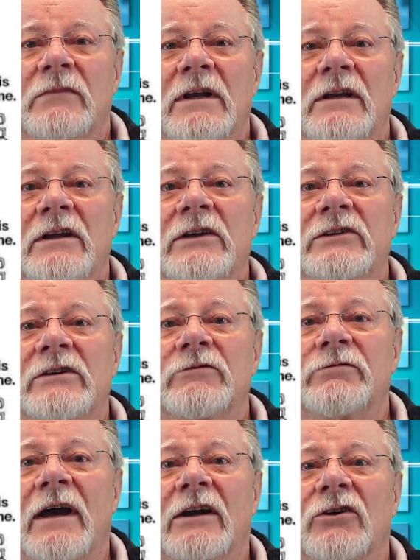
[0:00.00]
It is in
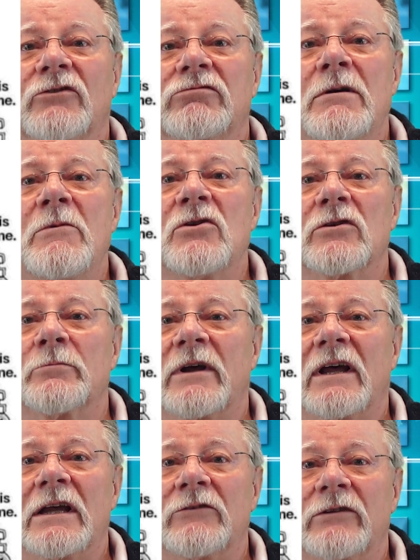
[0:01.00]
fact criminal
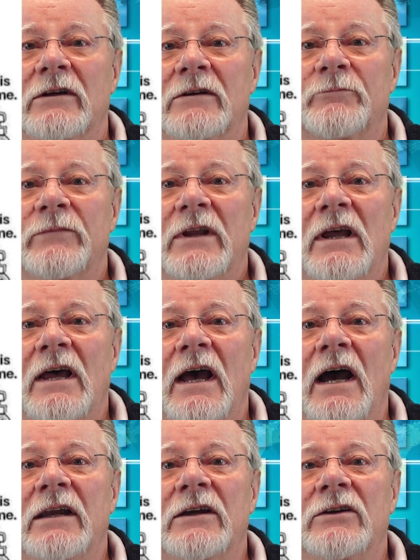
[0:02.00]
behaviour,
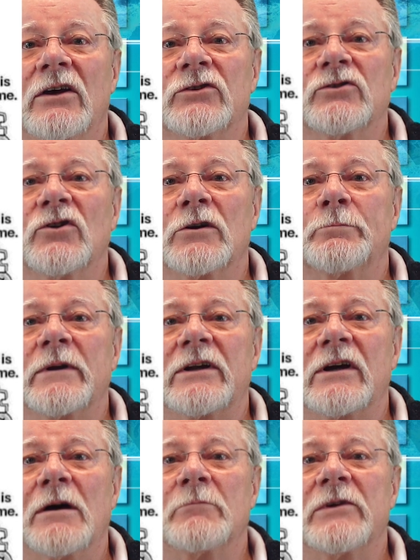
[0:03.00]
and it does not
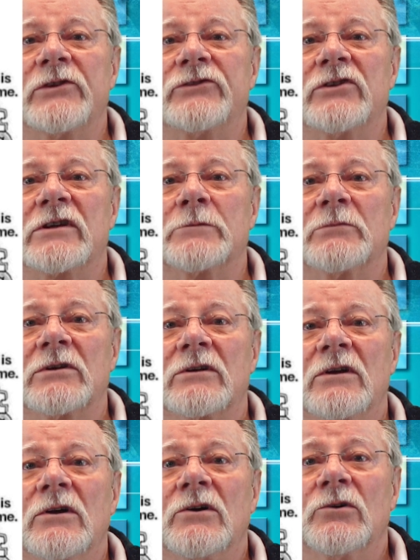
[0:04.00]
become legitimate
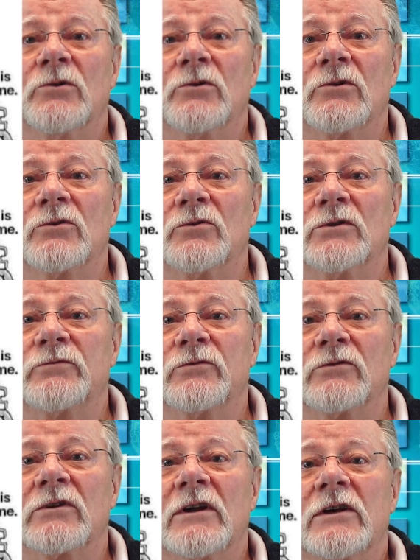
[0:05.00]
or
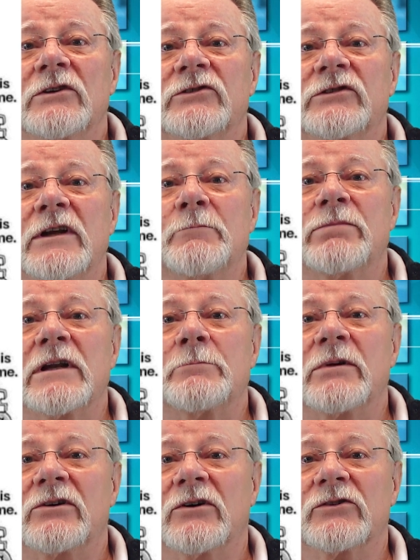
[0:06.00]
lawful simply
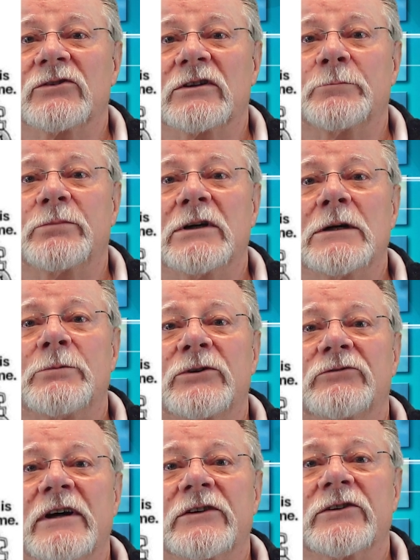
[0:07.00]
because the
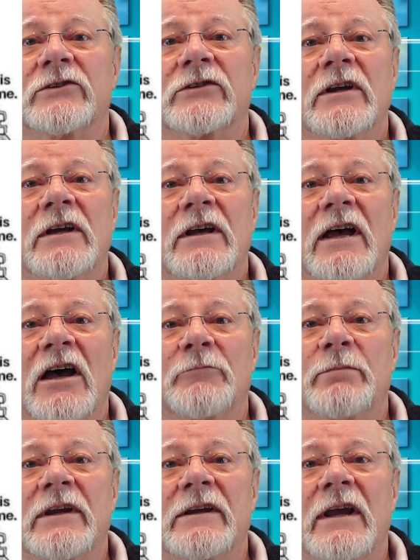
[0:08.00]
perpetrators
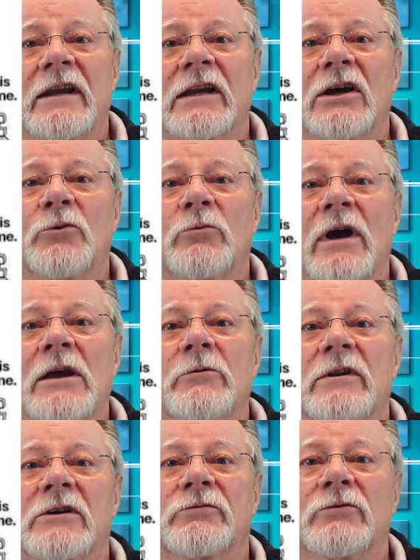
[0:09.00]
have been getting away
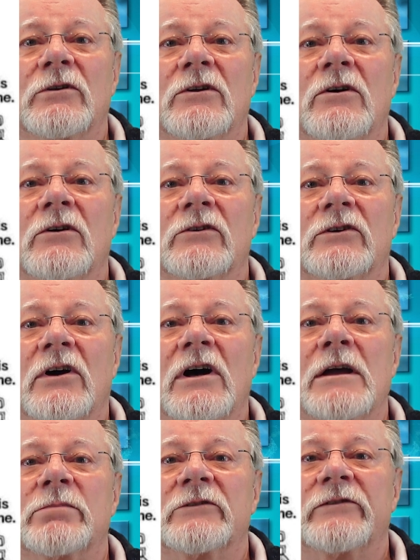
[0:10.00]
with it for a long
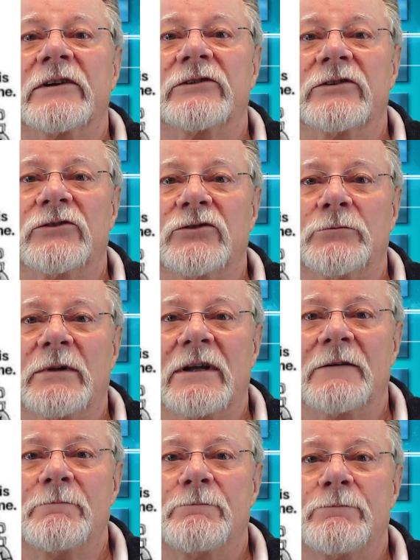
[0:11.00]
time, Professor
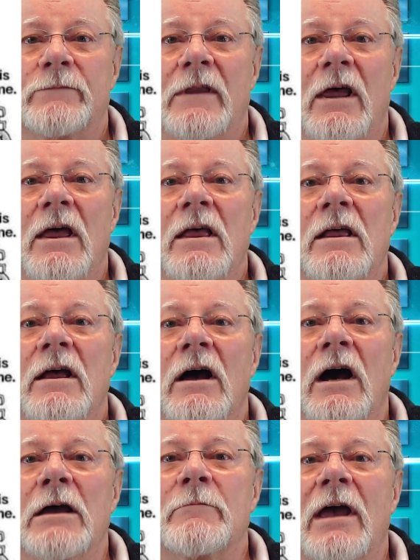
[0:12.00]
Twomey.
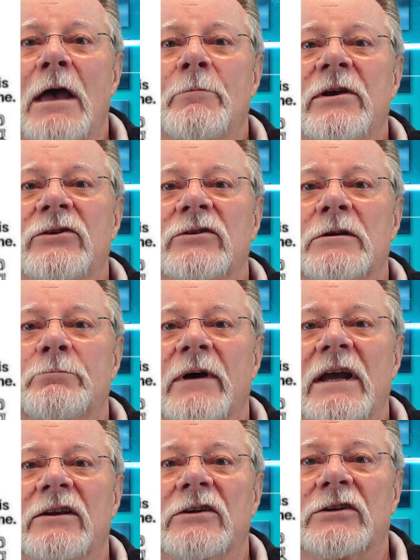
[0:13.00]
I'm happy to
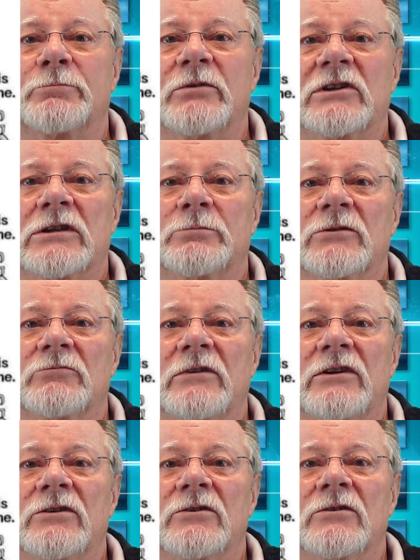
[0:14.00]
debate this principle
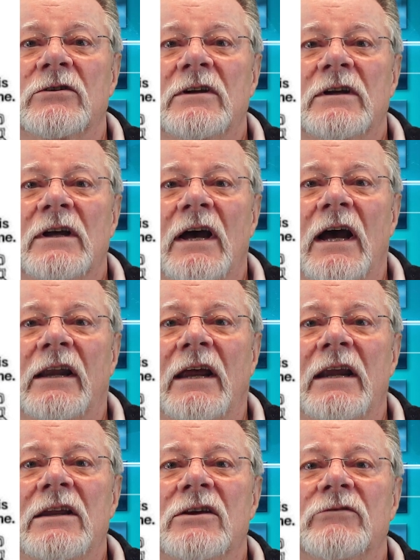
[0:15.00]
with you at
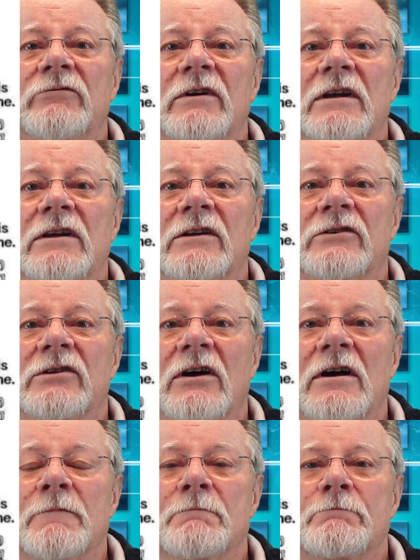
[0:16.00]
any convenient
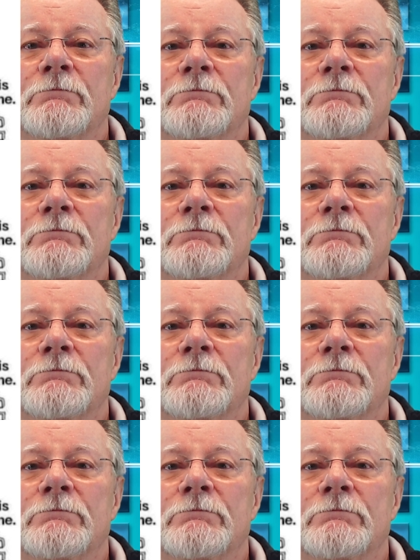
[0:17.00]
time.